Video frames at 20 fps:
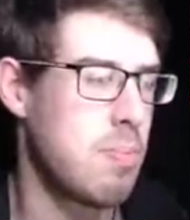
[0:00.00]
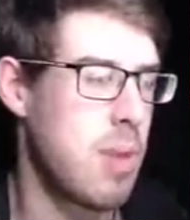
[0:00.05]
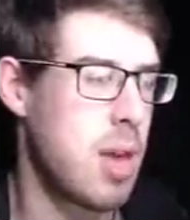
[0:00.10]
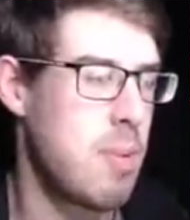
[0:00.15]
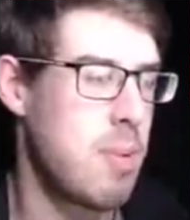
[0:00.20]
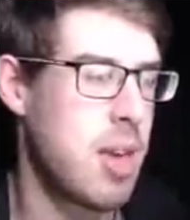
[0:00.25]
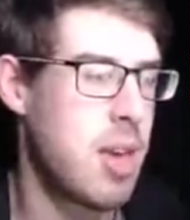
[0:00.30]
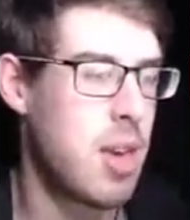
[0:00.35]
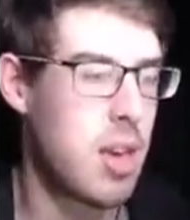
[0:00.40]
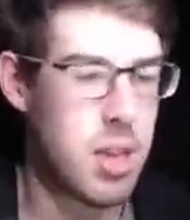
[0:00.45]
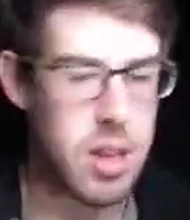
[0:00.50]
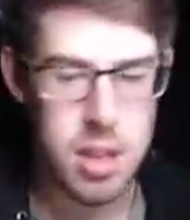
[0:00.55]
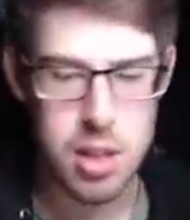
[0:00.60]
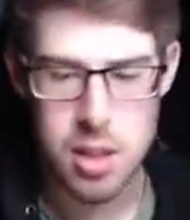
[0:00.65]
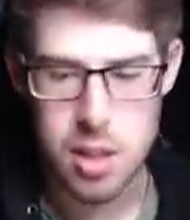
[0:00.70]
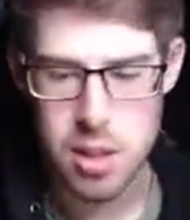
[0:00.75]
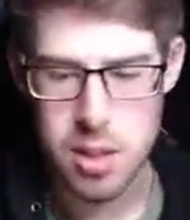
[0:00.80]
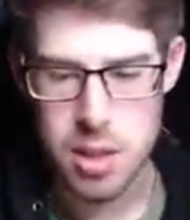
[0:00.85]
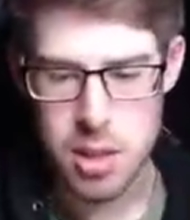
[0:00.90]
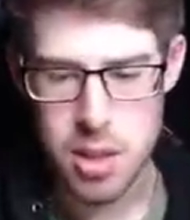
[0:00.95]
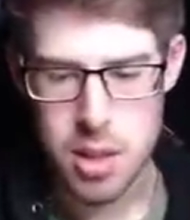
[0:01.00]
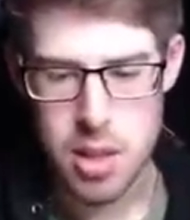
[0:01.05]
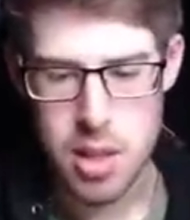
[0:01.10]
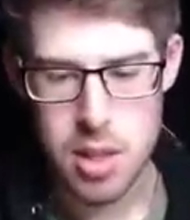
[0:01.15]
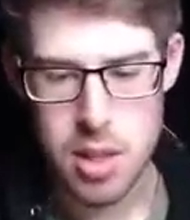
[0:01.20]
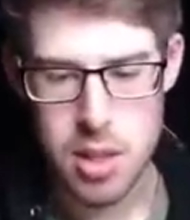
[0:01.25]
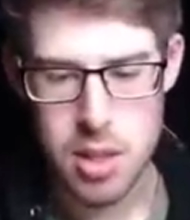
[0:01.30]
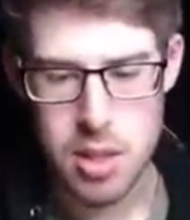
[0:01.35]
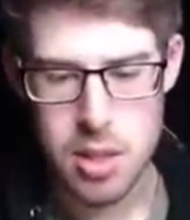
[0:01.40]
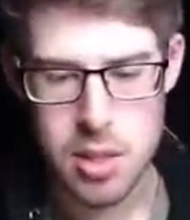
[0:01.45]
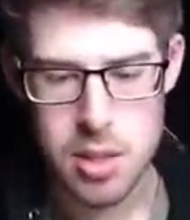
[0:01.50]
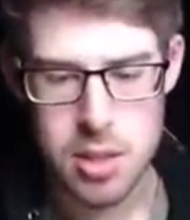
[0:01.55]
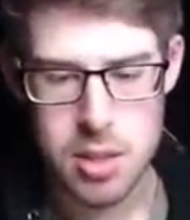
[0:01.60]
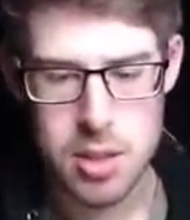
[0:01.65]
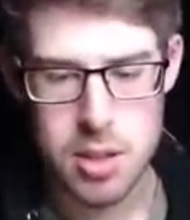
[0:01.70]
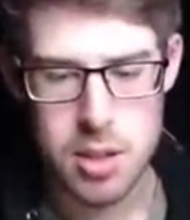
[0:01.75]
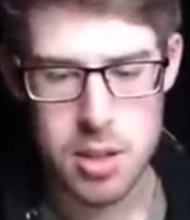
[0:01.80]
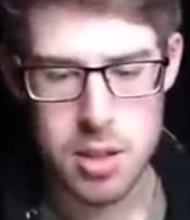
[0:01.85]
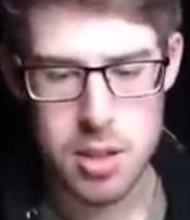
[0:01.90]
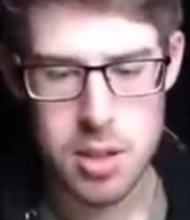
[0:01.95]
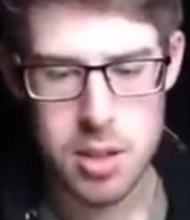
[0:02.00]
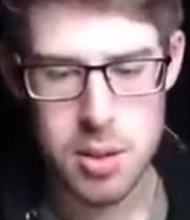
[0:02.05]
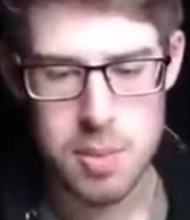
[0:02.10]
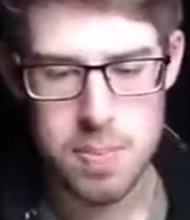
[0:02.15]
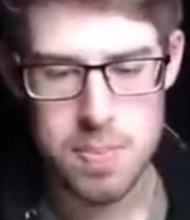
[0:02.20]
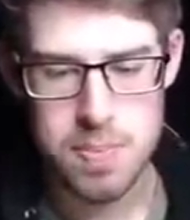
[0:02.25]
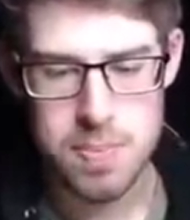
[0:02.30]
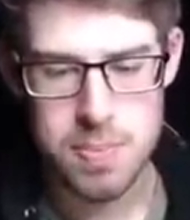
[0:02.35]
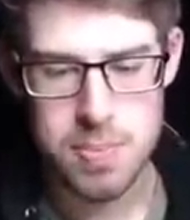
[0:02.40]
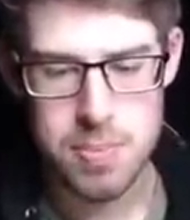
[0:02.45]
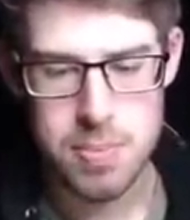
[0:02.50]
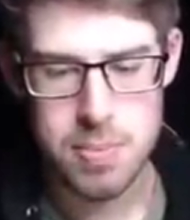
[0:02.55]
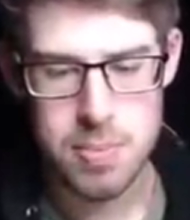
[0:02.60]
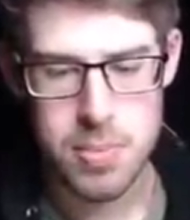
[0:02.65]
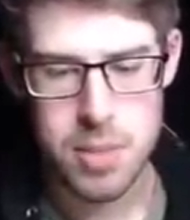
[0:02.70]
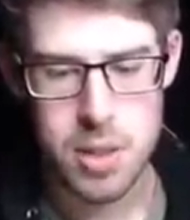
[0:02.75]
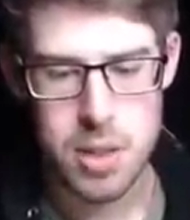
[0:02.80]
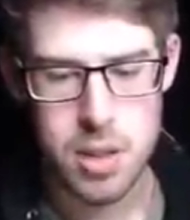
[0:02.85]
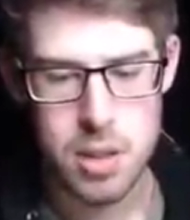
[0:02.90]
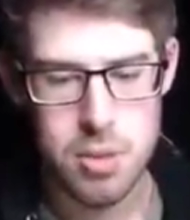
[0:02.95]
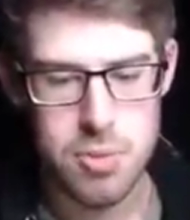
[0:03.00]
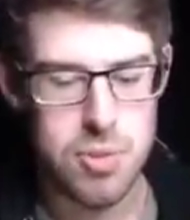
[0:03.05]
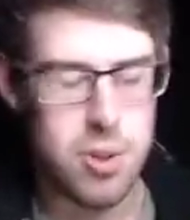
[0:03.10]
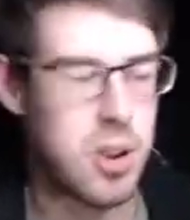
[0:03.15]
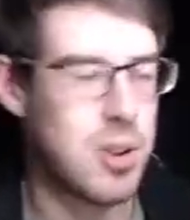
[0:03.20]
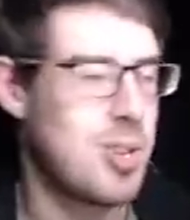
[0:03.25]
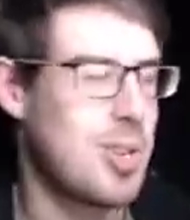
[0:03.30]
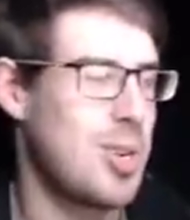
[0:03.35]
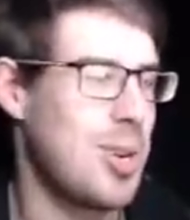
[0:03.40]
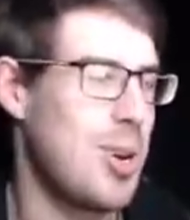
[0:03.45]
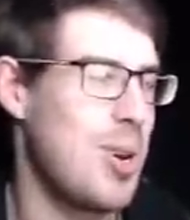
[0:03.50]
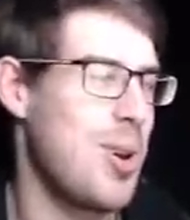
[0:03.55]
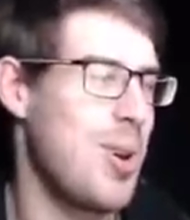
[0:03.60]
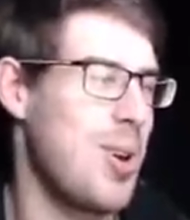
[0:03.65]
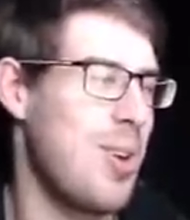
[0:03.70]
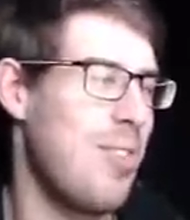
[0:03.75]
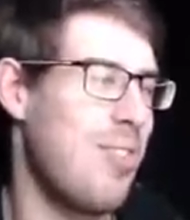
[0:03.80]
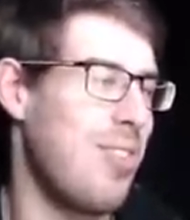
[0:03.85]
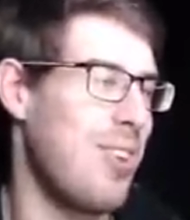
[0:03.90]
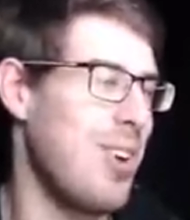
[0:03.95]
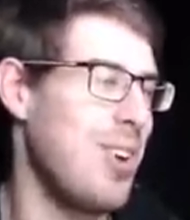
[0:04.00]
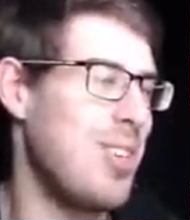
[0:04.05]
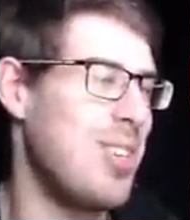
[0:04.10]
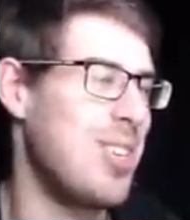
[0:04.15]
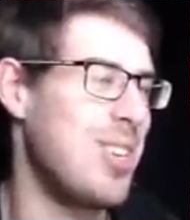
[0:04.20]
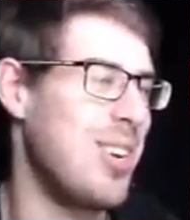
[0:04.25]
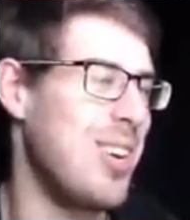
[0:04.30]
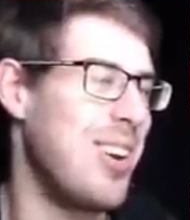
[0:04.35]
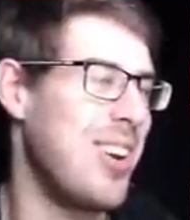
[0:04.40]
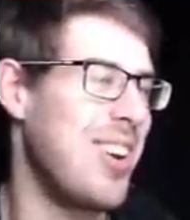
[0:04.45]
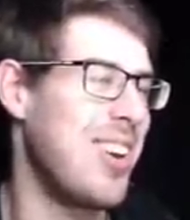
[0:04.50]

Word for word: Maybe. You'll float too. You'll float too.